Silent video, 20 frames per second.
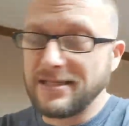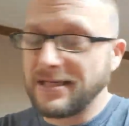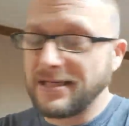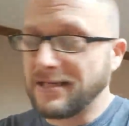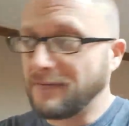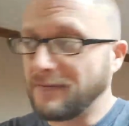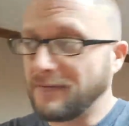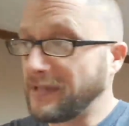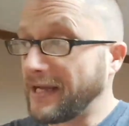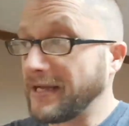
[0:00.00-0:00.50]
It
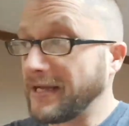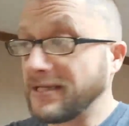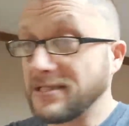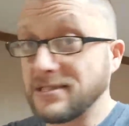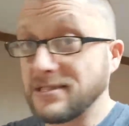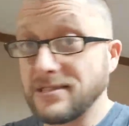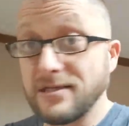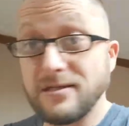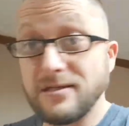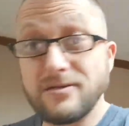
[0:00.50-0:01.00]
can blind
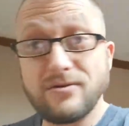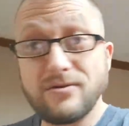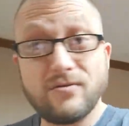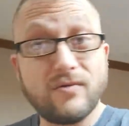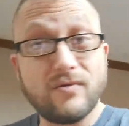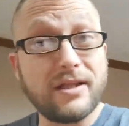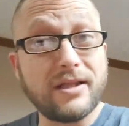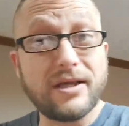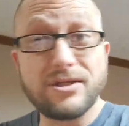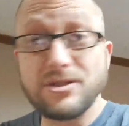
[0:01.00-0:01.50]
us in
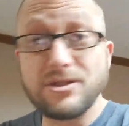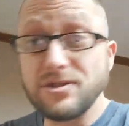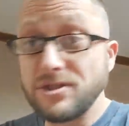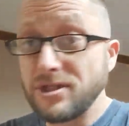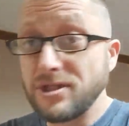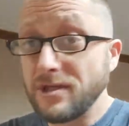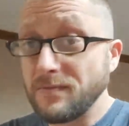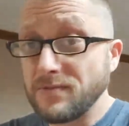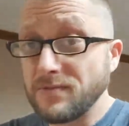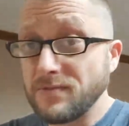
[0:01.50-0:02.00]

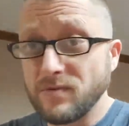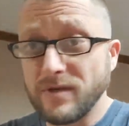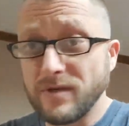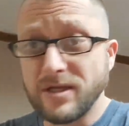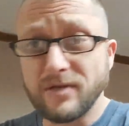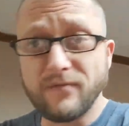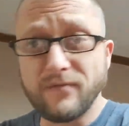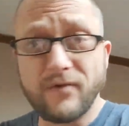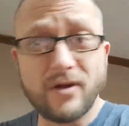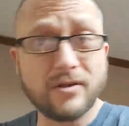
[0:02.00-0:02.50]
relationships. We
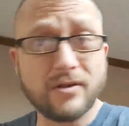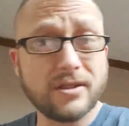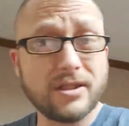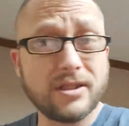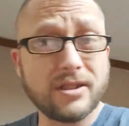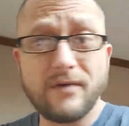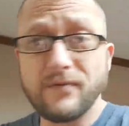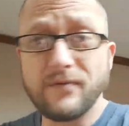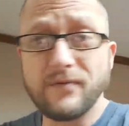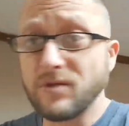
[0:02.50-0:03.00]
can fall in
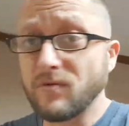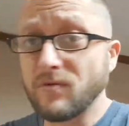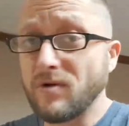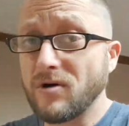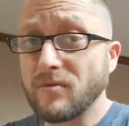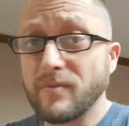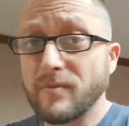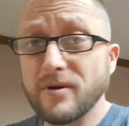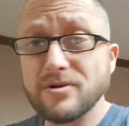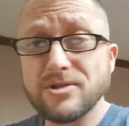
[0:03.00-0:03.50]
love with the
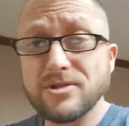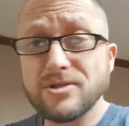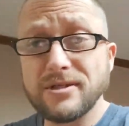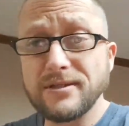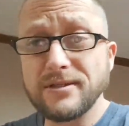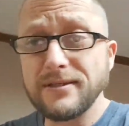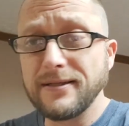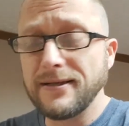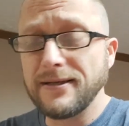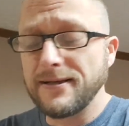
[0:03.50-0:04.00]
wrong person.